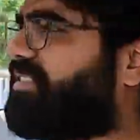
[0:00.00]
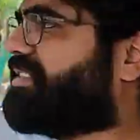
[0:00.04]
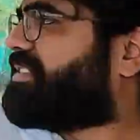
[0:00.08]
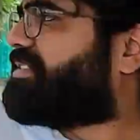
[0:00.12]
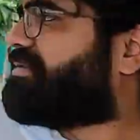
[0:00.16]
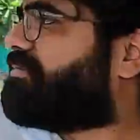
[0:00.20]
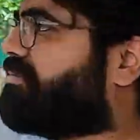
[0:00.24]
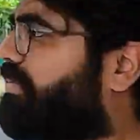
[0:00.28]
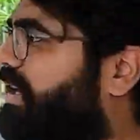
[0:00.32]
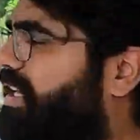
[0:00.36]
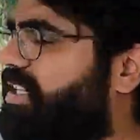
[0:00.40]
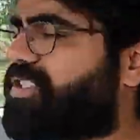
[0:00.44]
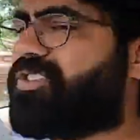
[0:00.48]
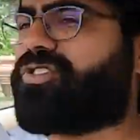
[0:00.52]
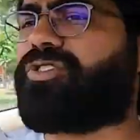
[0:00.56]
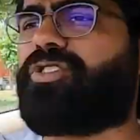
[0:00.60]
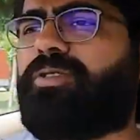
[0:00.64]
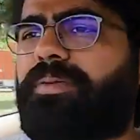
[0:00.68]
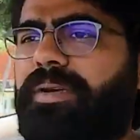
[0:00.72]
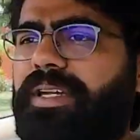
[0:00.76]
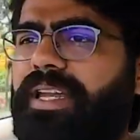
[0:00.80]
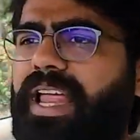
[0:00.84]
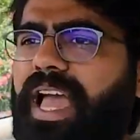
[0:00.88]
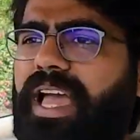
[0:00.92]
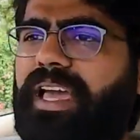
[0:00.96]
was much to
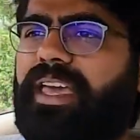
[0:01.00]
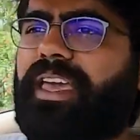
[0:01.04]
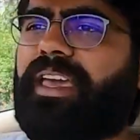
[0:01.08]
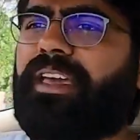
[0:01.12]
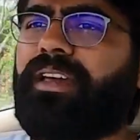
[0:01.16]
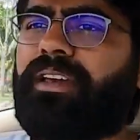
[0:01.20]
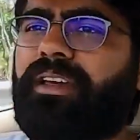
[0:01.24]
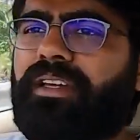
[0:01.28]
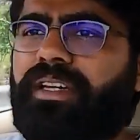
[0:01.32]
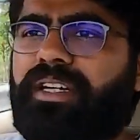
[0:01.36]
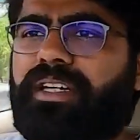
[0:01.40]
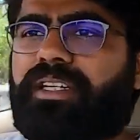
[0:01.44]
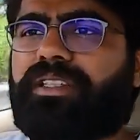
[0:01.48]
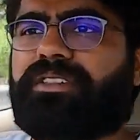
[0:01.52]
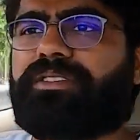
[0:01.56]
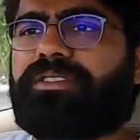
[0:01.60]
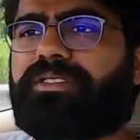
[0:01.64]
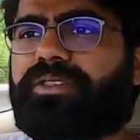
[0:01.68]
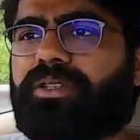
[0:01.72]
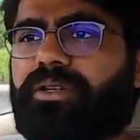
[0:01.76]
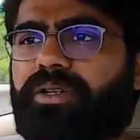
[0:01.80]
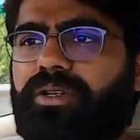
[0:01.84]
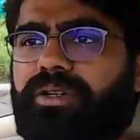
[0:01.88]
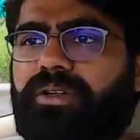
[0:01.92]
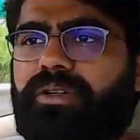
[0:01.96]
be lacking.
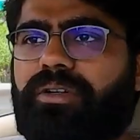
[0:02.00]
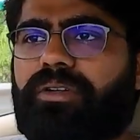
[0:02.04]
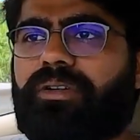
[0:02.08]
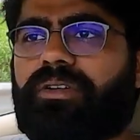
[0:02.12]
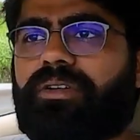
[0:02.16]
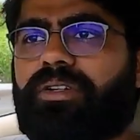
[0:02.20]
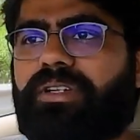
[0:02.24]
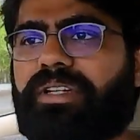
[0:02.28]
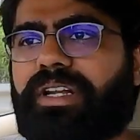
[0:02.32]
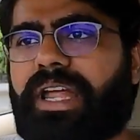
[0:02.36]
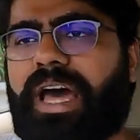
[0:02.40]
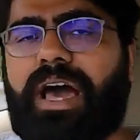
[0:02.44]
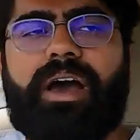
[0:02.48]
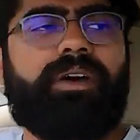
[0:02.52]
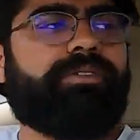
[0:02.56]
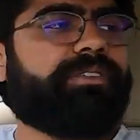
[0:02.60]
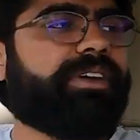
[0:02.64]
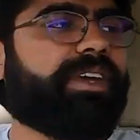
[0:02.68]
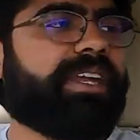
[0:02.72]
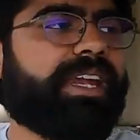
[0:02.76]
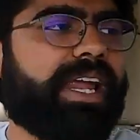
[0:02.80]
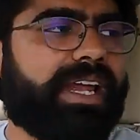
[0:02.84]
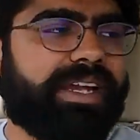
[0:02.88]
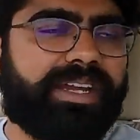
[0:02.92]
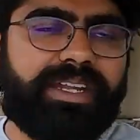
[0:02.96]
So now
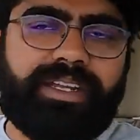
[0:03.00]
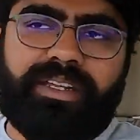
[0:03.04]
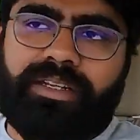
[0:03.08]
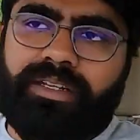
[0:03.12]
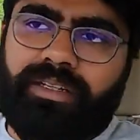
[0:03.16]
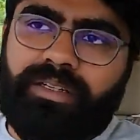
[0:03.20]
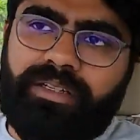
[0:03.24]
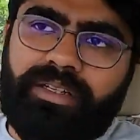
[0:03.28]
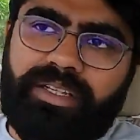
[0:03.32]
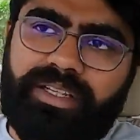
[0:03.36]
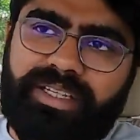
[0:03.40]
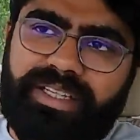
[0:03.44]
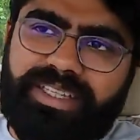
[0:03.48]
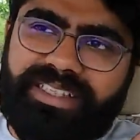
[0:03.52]
we are heading